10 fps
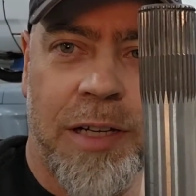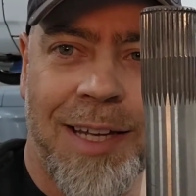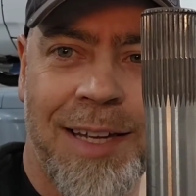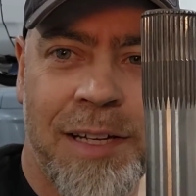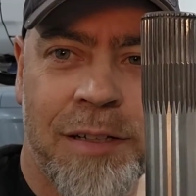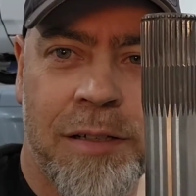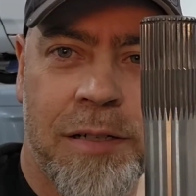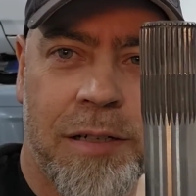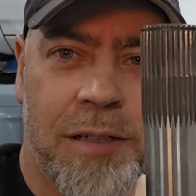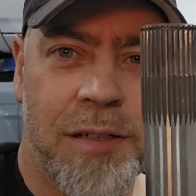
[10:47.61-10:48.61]
end
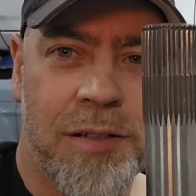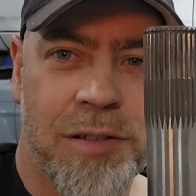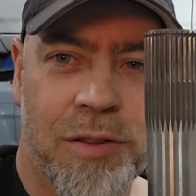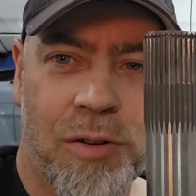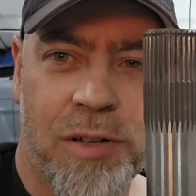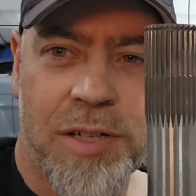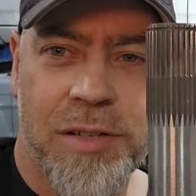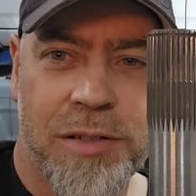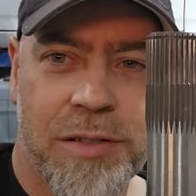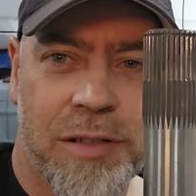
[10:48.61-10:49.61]
is
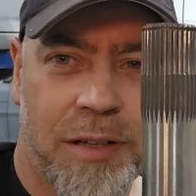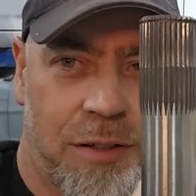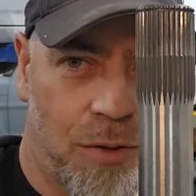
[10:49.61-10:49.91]
nice.